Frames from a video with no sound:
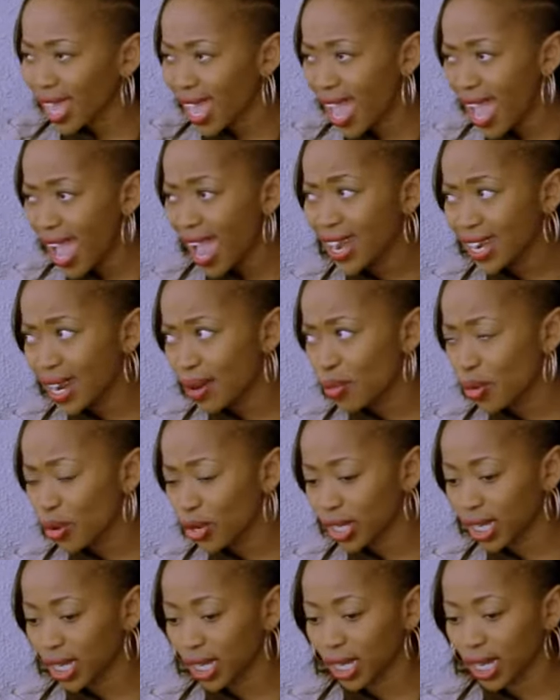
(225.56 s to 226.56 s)
and I'm
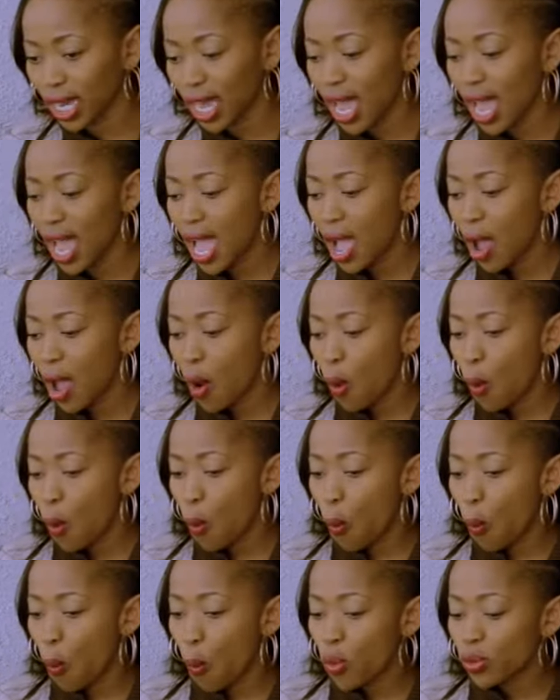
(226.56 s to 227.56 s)
working. Yeah.
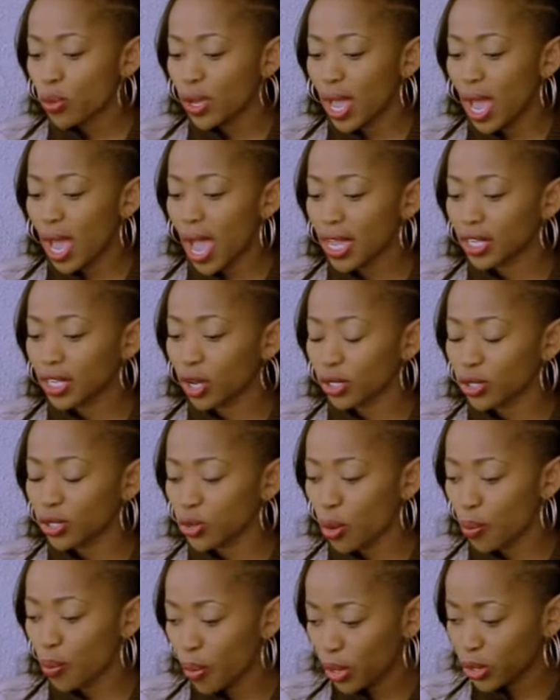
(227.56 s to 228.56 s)
Mm. It got to a
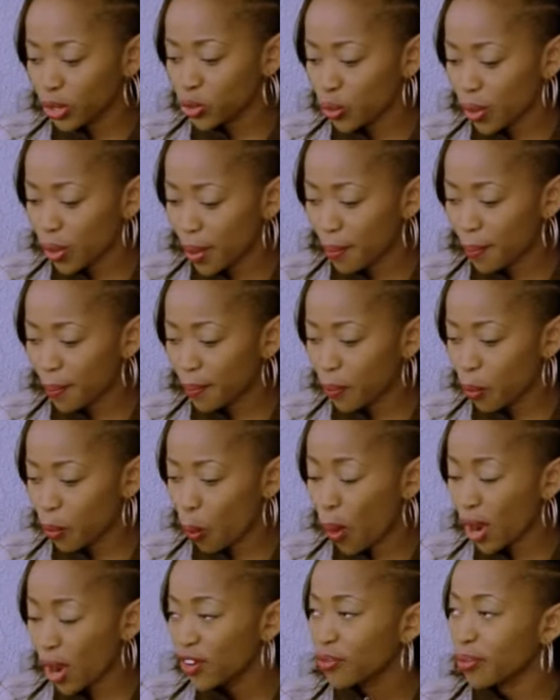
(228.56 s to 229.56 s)
point where
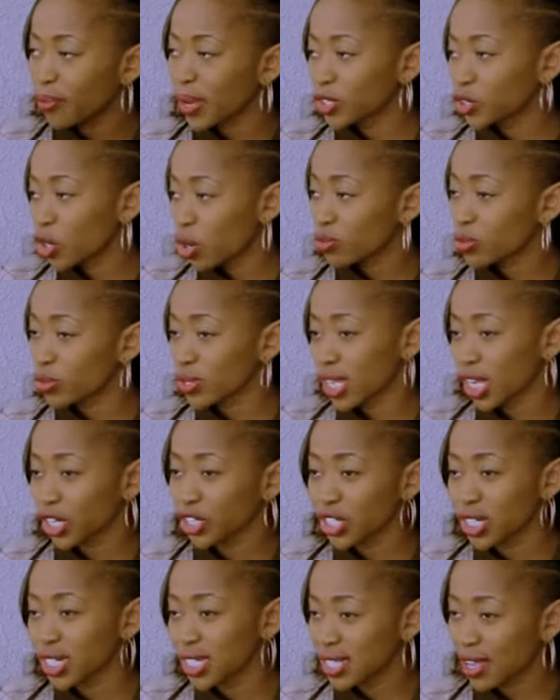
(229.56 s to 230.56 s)
one of my jobs was
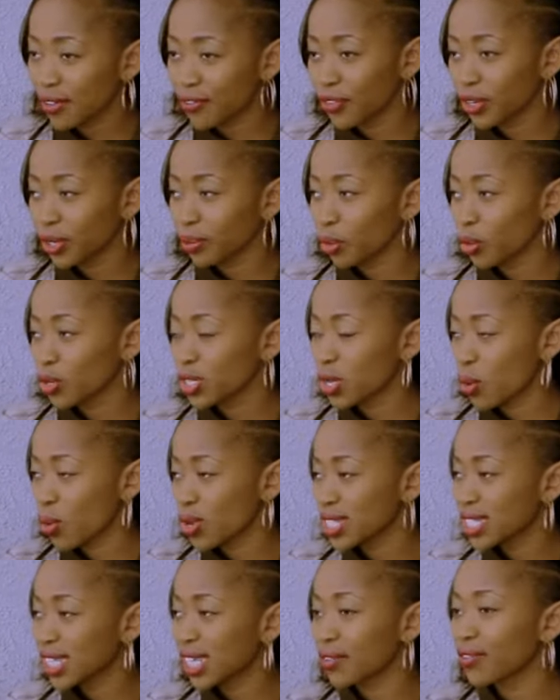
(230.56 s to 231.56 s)
actually suffering because I
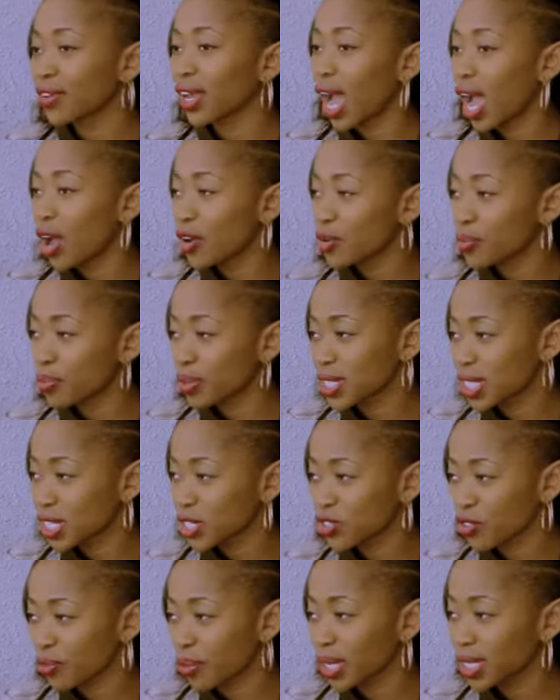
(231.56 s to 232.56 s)
wasn't giving 100%
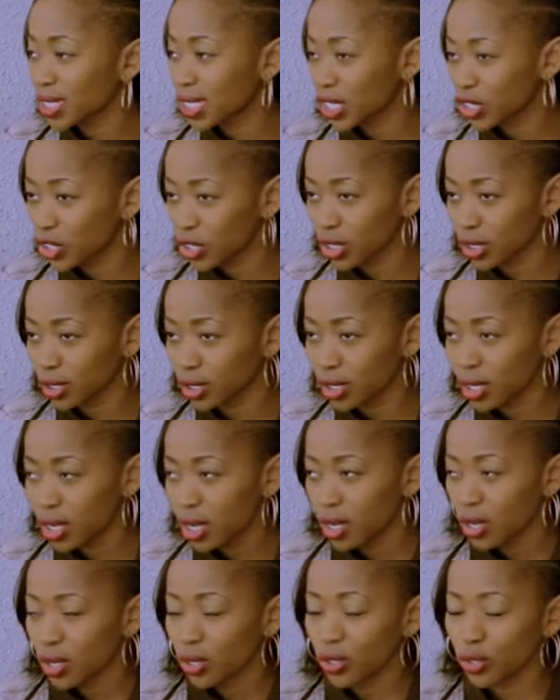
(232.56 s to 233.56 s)
of my attention.
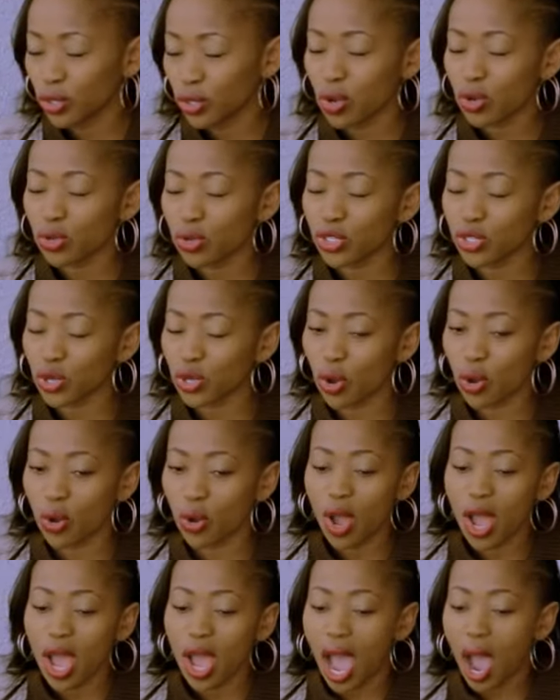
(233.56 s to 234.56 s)
Oh, yes. You know, so
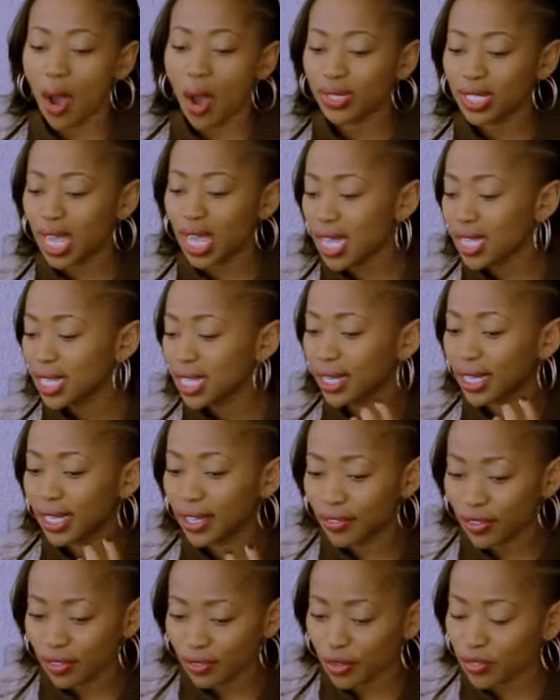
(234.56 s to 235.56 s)
I was either
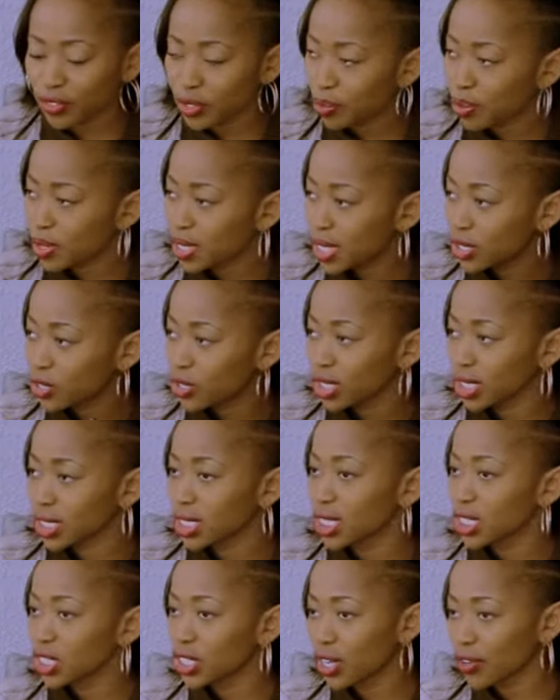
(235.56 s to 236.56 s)
giving 50% on the
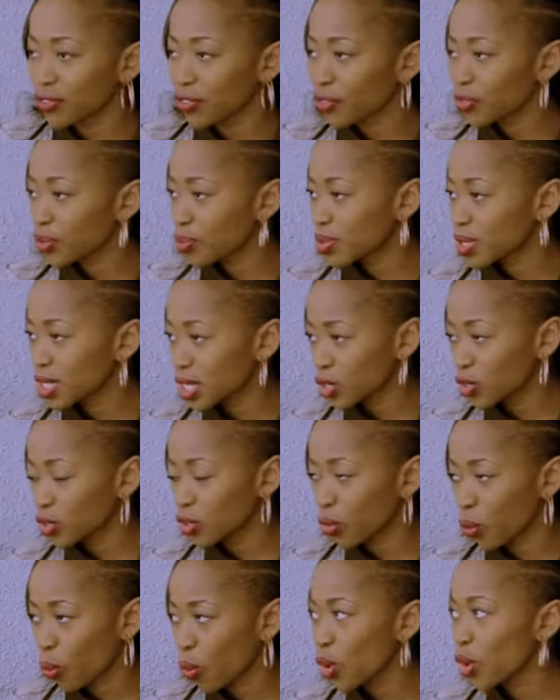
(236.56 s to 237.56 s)
DJ, 50% on
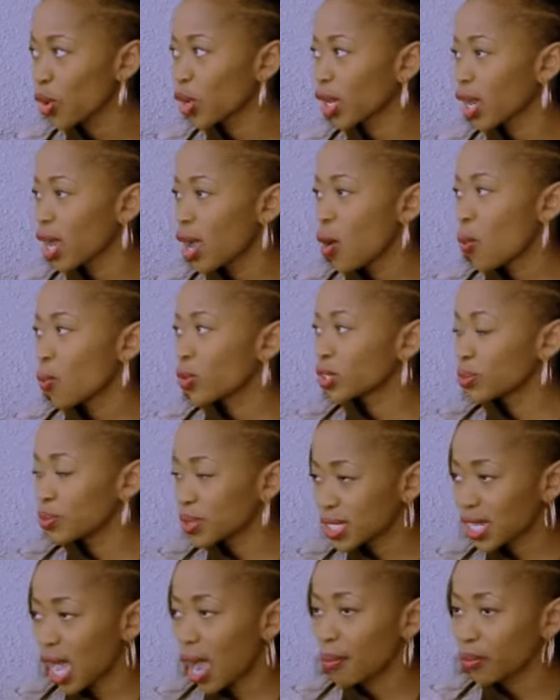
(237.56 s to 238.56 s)
the work, which means
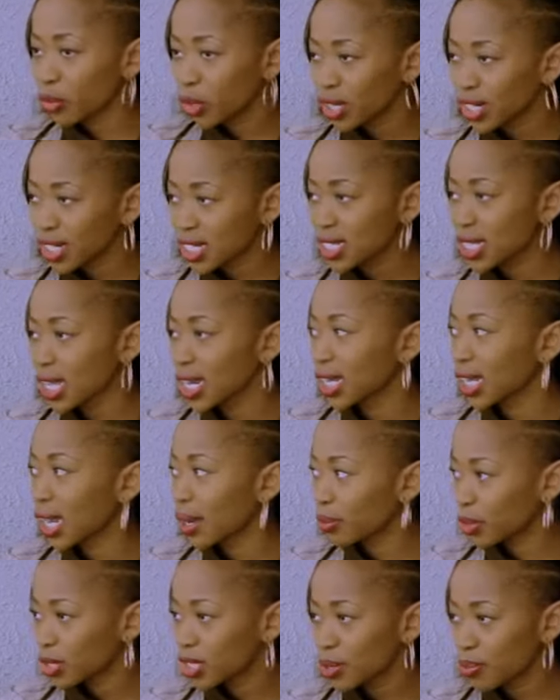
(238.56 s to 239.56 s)
I'm not excelling, I'm
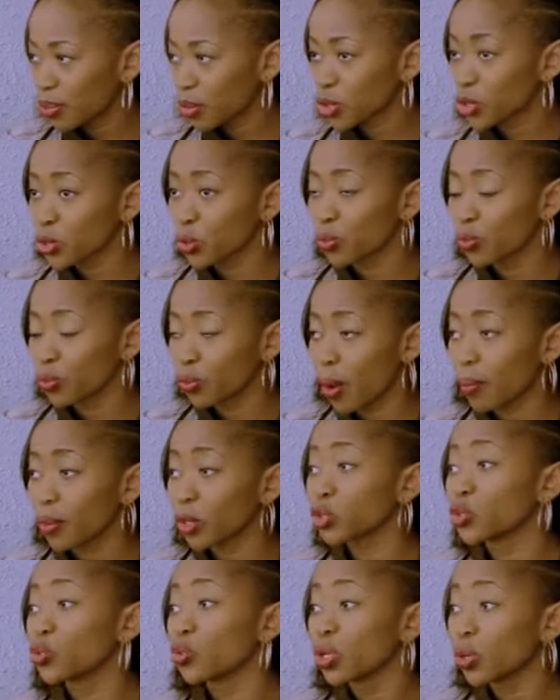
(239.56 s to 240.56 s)
not supposed to, I'm not
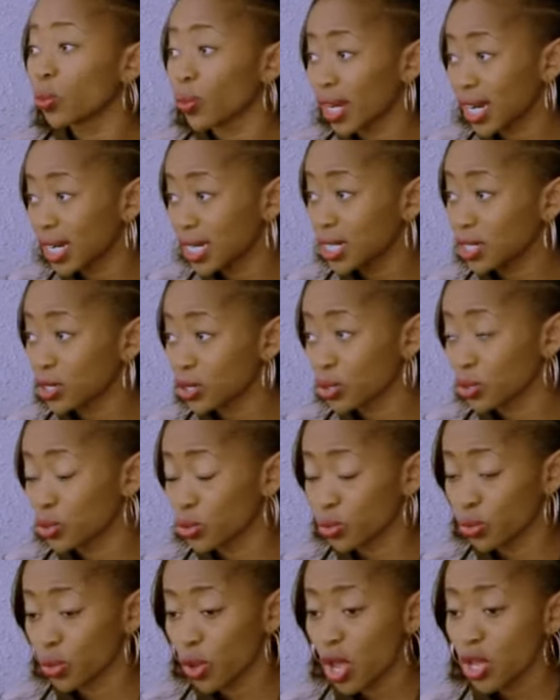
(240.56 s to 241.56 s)
doing what I needed to
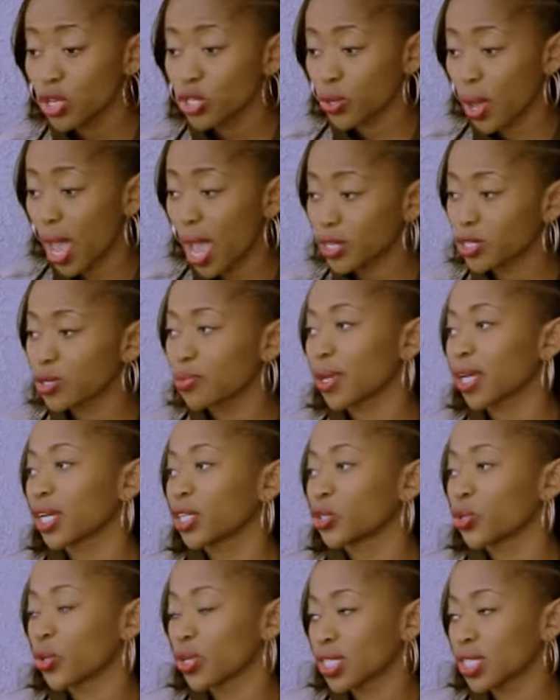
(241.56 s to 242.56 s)
do. So I had to make a choice.